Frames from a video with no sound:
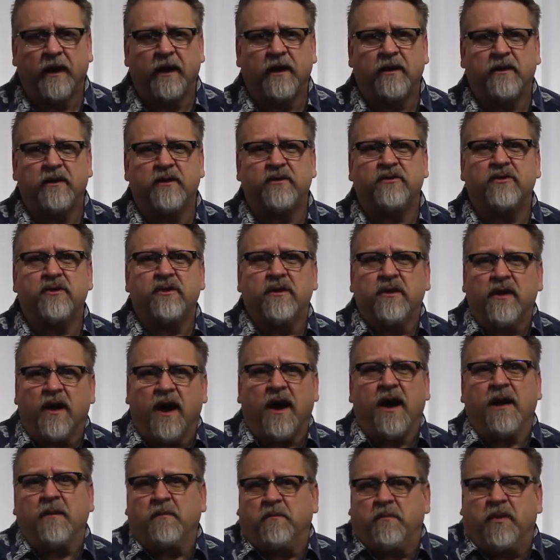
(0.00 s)
This should
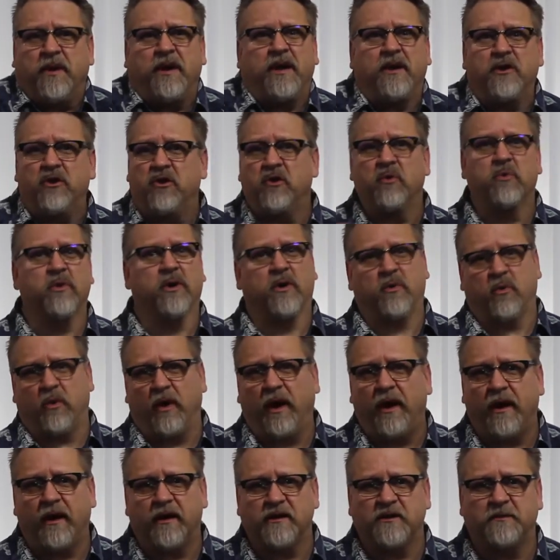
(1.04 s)
not be a new
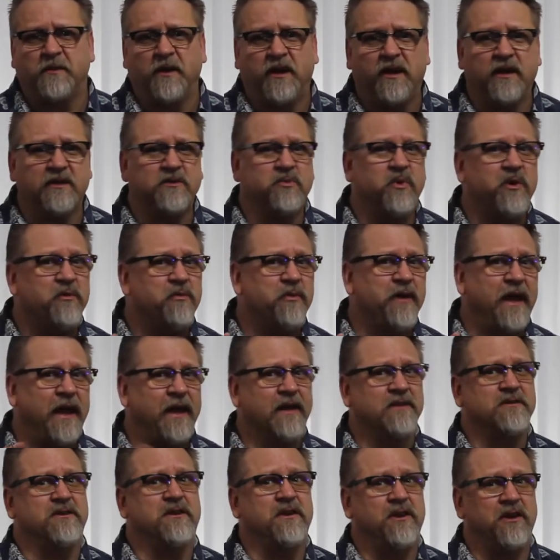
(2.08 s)
request because we've been
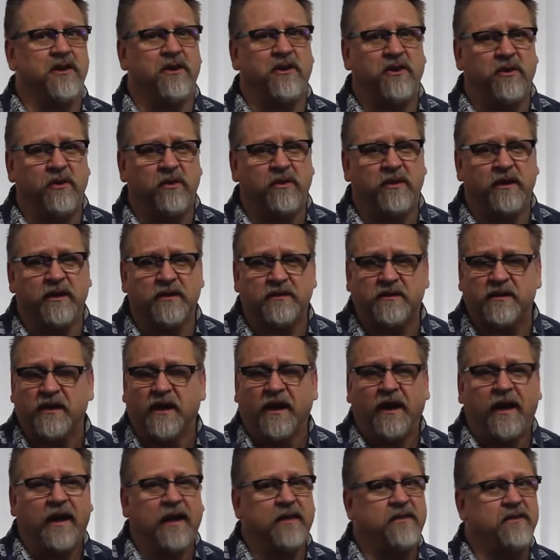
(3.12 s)
asking you to do this
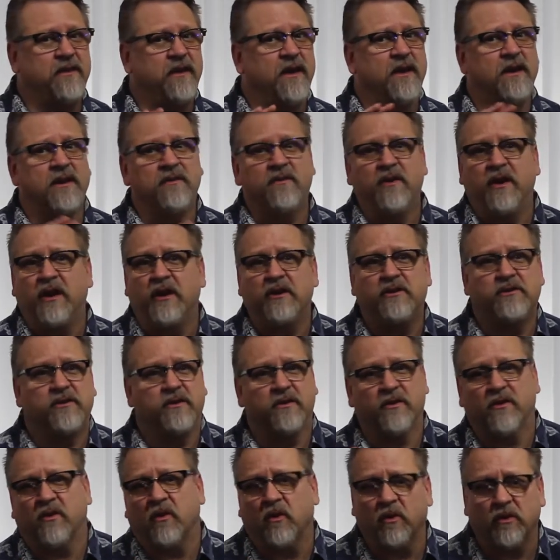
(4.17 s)
at the end of each of
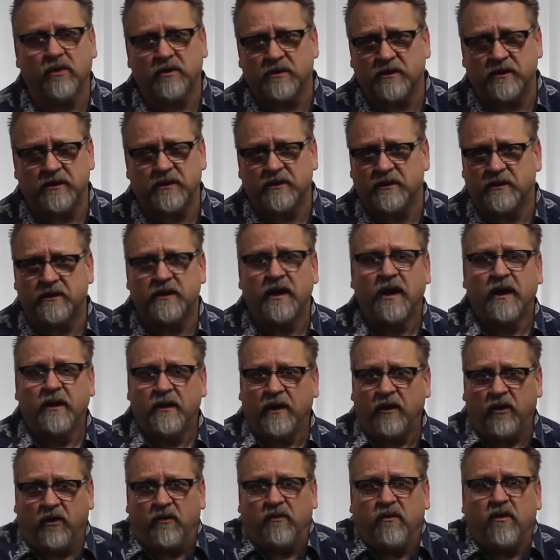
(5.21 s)
the courses
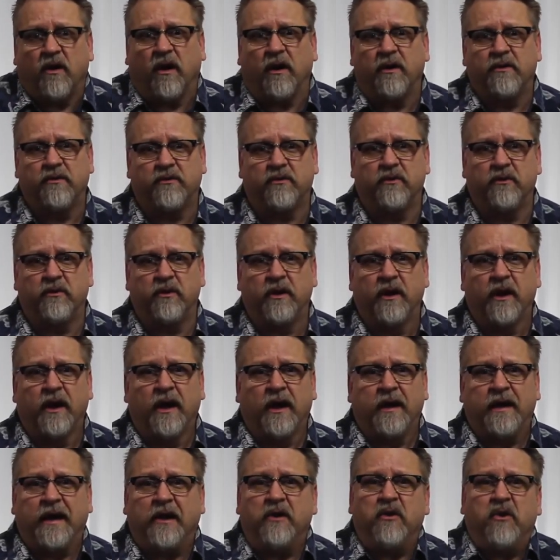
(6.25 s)
that you've gone through.
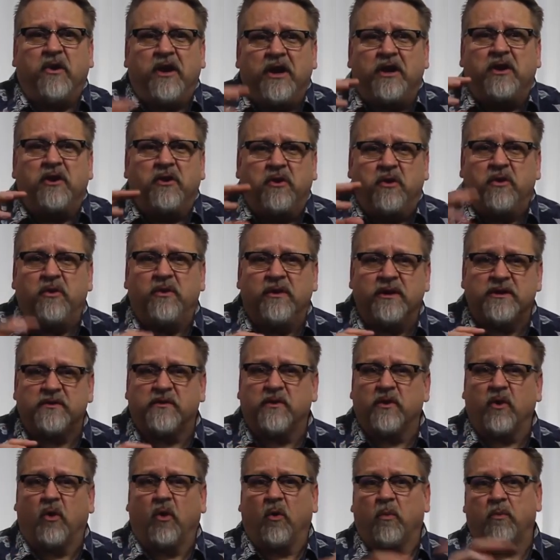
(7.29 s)
Now you need to do this
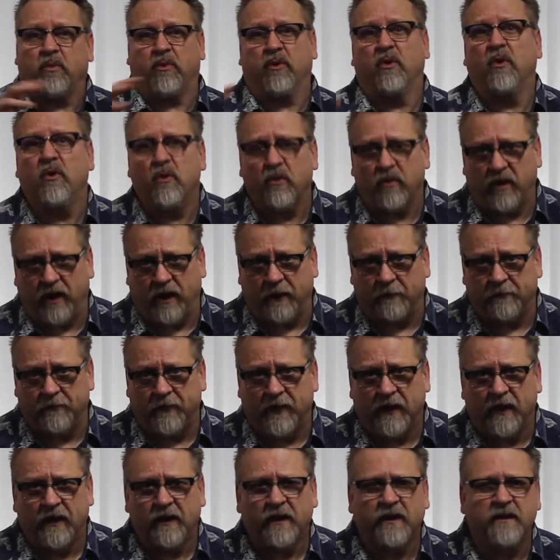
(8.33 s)
for the whole program.
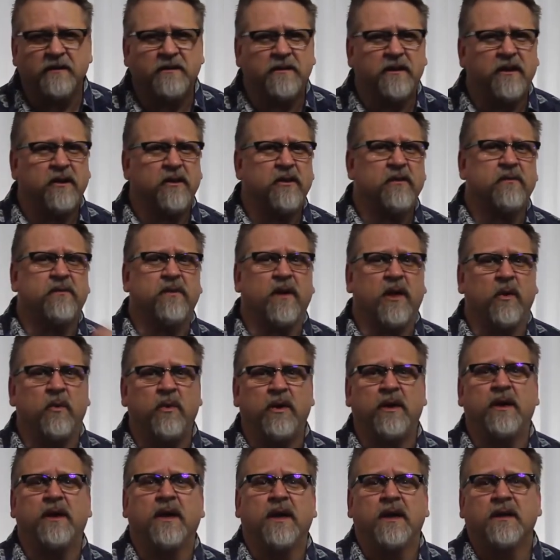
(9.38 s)
Consider the
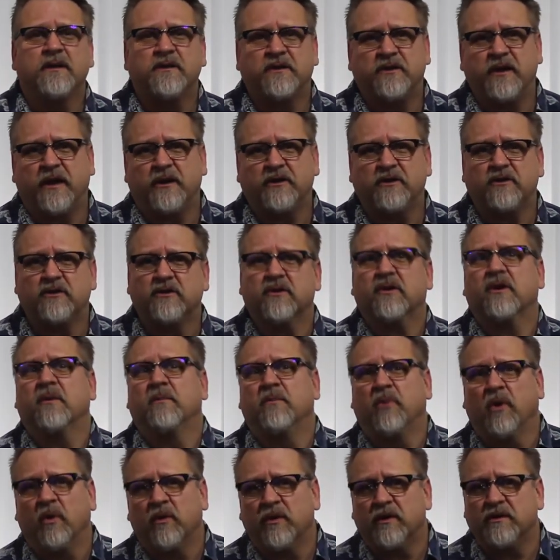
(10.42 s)
following sections or
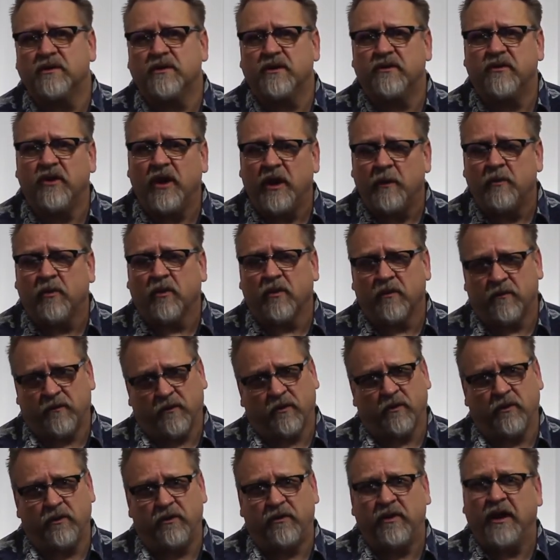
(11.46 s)
components of your
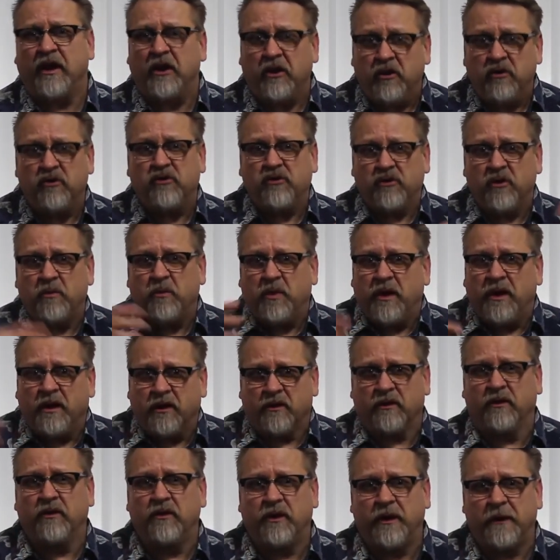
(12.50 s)
e-portfolio that you should be
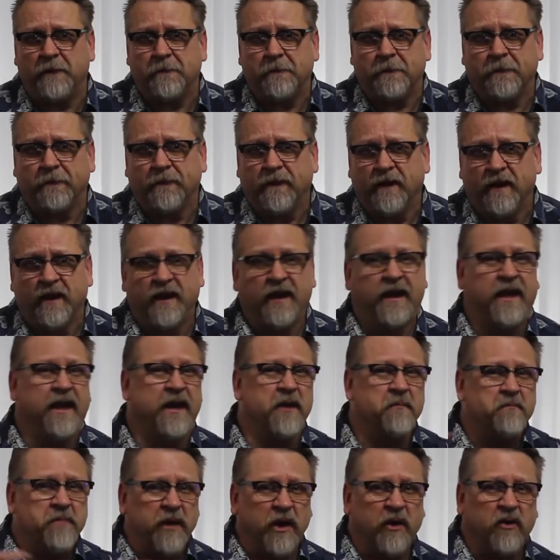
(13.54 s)
including. An
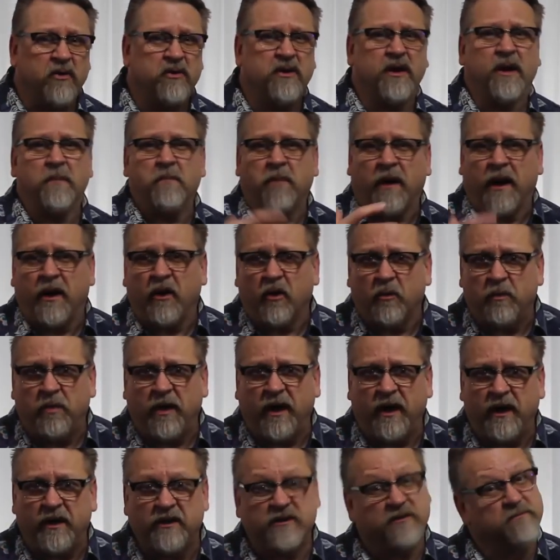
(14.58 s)
about, a bio
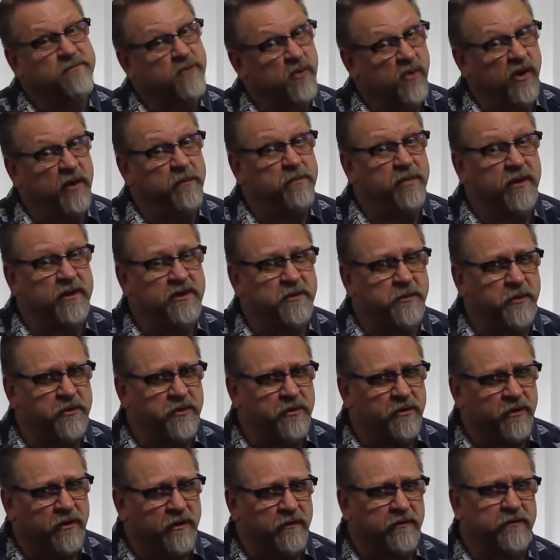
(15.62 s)
page, great place to put
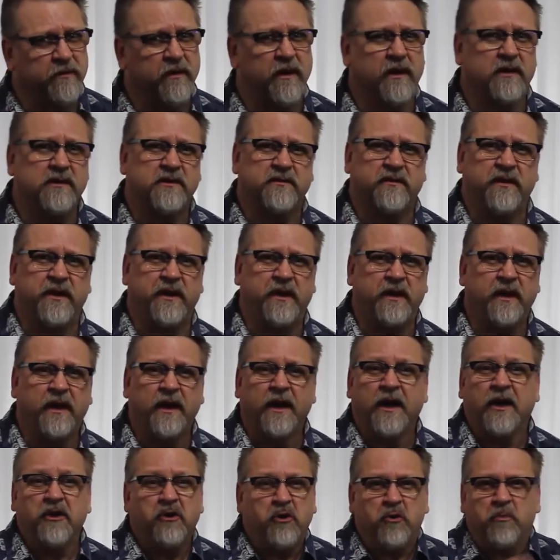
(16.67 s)
your learning philosophy,
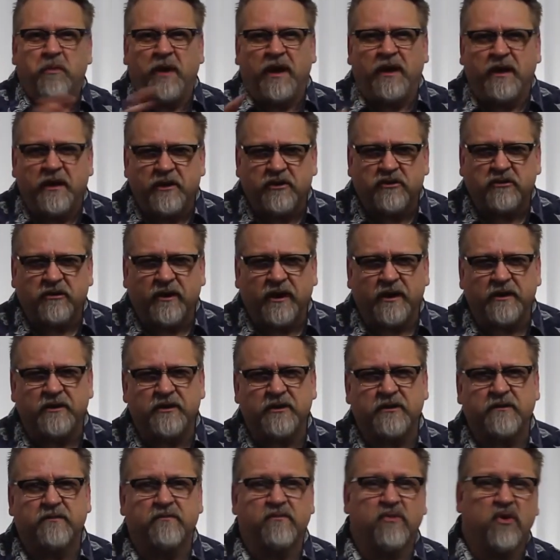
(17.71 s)
your main
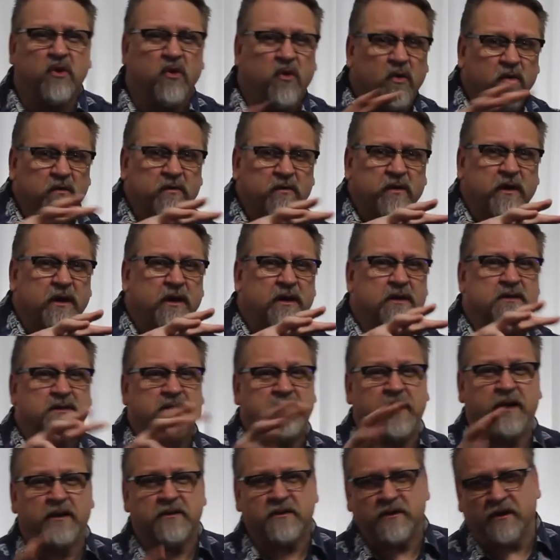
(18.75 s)
interests, COVA,
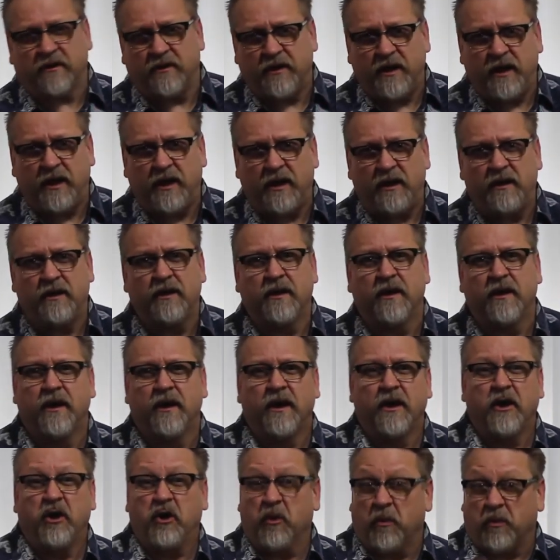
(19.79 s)
CSLE,
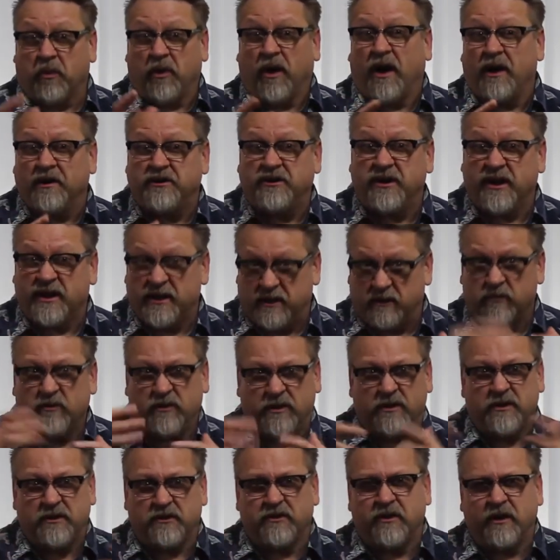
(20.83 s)
your projects,
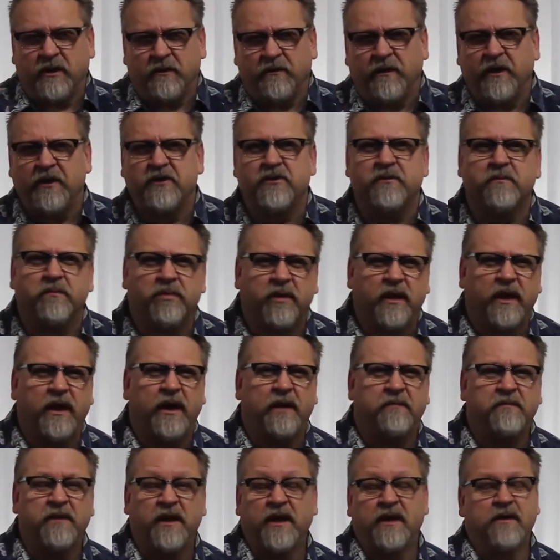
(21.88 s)
which is your innovation
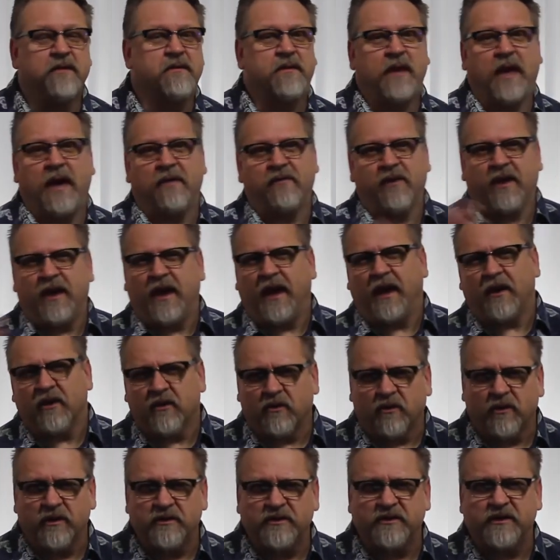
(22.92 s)
plan, have a
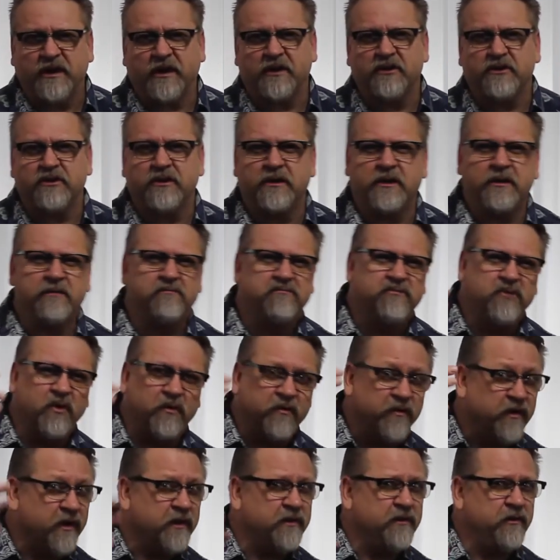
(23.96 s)
category section. Don't
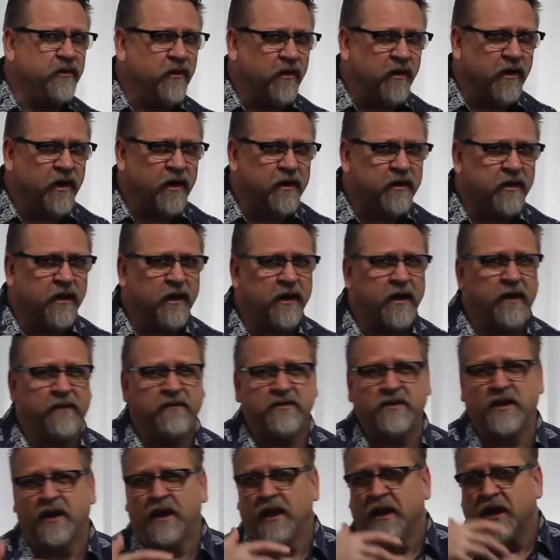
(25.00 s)
forget your
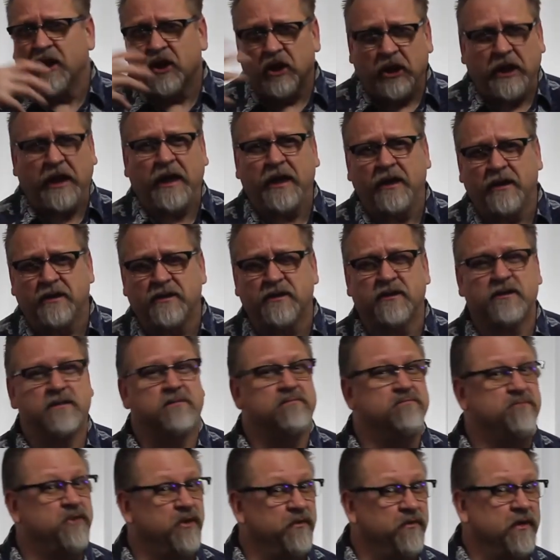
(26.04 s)
archives, links.
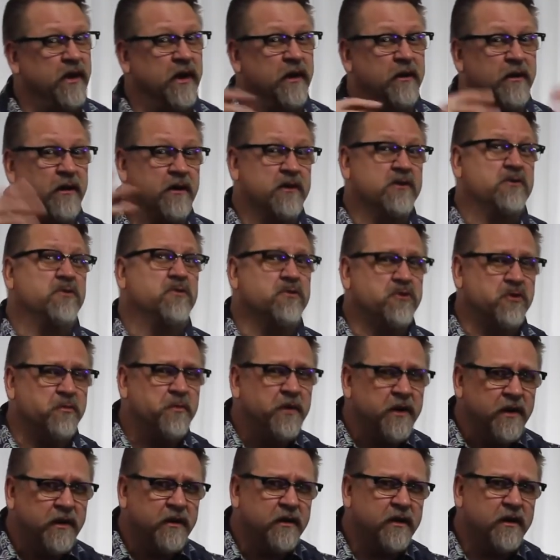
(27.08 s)
You've got a lot of social
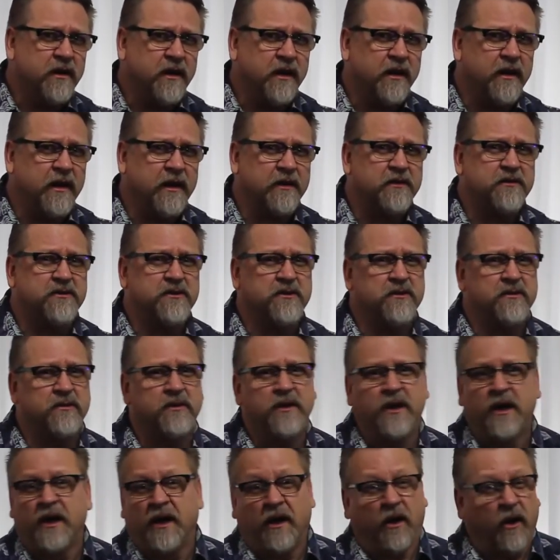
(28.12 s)
media you can connect to,
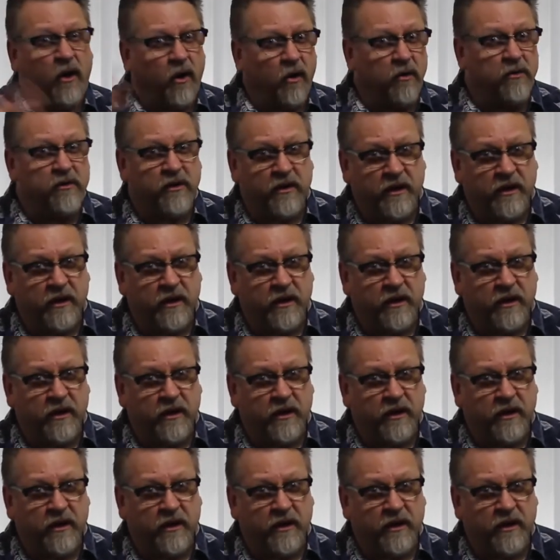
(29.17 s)
all your